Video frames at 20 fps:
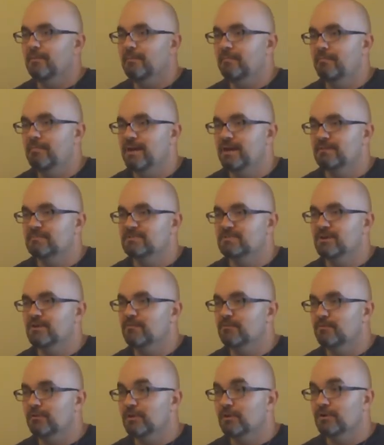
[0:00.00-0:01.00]
making
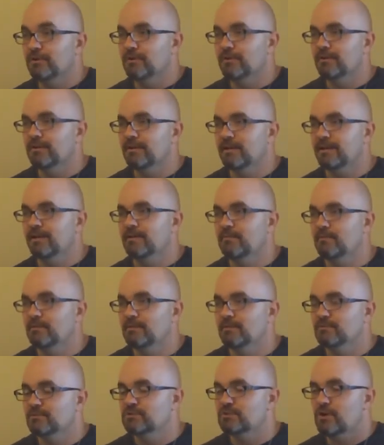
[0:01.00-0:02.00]
himself look good, like one
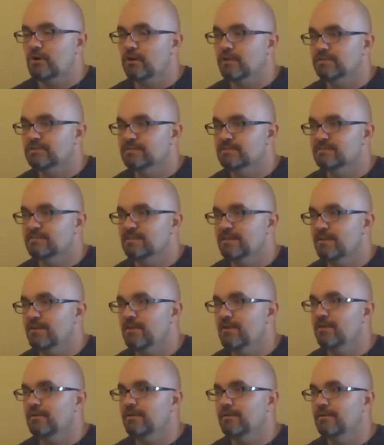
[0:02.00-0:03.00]
of those charlatans.
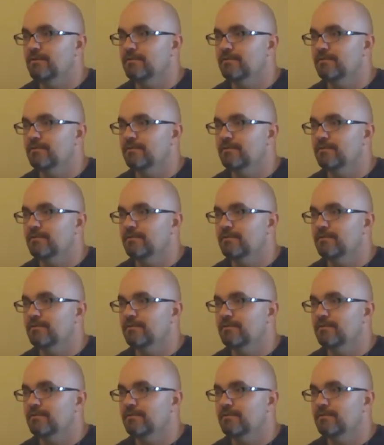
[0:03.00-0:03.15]
Like,